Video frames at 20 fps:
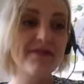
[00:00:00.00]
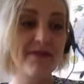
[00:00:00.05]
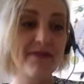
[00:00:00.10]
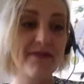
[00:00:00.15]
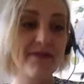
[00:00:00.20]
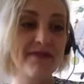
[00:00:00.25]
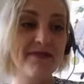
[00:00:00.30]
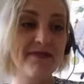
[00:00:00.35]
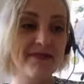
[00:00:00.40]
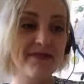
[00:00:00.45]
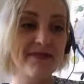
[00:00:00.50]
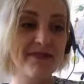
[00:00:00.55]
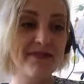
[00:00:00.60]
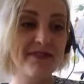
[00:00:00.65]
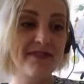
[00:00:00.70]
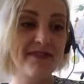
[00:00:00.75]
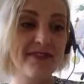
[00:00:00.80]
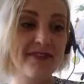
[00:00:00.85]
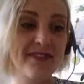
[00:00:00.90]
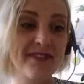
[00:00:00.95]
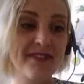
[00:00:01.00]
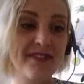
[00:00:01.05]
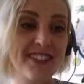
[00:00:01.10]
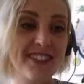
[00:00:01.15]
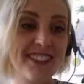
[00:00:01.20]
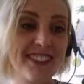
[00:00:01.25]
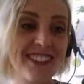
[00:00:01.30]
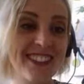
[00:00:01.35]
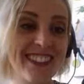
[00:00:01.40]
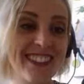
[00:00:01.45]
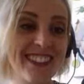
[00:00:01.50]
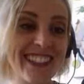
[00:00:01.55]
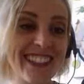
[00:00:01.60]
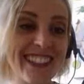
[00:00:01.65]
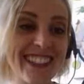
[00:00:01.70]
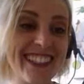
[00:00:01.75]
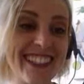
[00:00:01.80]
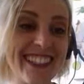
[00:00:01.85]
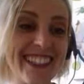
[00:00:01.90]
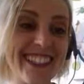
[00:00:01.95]

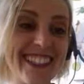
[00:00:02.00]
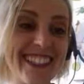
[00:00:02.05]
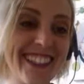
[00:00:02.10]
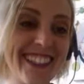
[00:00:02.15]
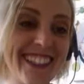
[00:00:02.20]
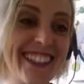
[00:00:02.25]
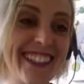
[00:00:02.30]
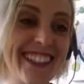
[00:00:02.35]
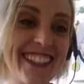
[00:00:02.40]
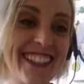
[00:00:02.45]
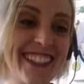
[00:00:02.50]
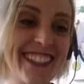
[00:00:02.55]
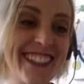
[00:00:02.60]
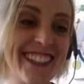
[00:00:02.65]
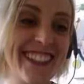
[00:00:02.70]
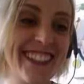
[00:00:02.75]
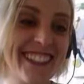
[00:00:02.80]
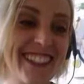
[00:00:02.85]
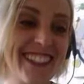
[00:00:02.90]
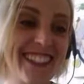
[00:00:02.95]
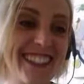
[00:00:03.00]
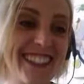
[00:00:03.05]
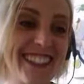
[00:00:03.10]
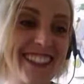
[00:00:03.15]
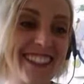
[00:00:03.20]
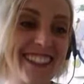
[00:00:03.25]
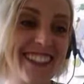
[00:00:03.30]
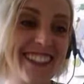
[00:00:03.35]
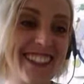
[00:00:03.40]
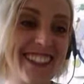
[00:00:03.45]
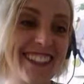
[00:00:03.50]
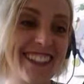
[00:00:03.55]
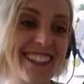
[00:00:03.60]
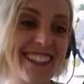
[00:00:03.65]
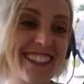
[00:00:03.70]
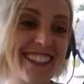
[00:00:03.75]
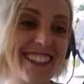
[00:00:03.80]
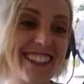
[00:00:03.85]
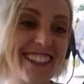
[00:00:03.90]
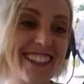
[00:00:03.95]

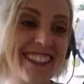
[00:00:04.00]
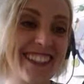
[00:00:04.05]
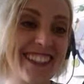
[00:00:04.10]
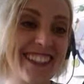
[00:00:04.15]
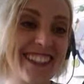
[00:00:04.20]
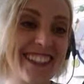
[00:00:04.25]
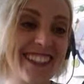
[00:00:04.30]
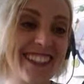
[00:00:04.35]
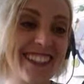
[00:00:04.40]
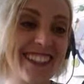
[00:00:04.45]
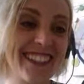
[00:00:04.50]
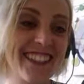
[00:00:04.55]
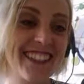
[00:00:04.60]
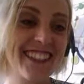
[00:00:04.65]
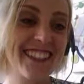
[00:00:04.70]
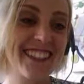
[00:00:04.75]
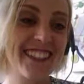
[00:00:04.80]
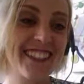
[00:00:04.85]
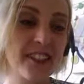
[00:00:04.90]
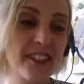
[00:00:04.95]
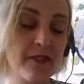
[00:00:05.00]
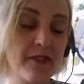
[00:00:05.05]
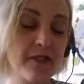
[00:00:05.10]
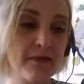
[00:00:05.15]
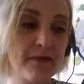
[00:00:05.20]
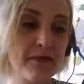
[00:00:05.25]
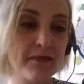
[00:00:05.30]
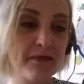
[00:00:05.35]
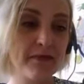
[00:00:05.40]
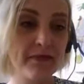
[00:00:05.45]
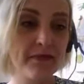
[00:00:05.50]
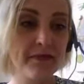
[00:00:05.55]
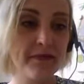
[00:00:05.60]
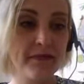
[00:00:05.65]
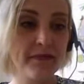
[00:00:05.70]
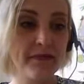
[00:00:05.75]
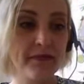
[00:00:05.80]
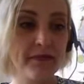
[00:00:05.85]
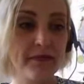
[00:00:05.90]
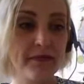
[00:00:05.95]

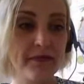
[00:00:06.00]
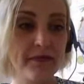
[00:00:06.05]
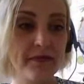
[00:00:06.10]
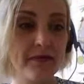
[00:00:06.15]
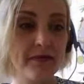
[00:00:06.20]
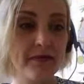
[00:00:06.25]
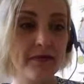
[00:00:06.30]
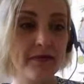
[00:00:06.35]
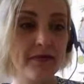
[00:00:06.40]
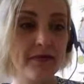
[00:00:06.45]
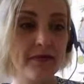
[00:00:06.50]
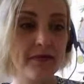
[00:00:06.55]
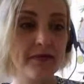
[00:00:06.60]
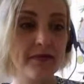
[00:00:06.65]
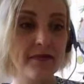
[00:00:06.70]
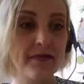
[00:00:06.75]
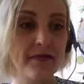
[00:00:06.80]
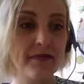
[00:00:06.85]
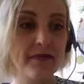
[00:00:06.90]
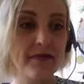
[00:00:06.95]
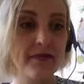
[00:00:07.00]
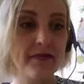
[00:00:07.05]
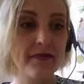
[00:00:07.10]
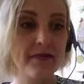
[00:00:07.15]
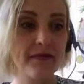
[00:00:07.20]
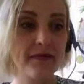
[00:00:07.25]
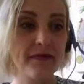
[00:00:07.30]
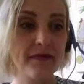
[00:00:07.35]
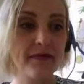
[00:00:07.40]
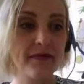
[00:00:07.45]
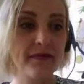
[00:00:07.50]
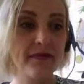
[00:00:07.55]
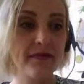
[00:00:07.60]
(not speaking)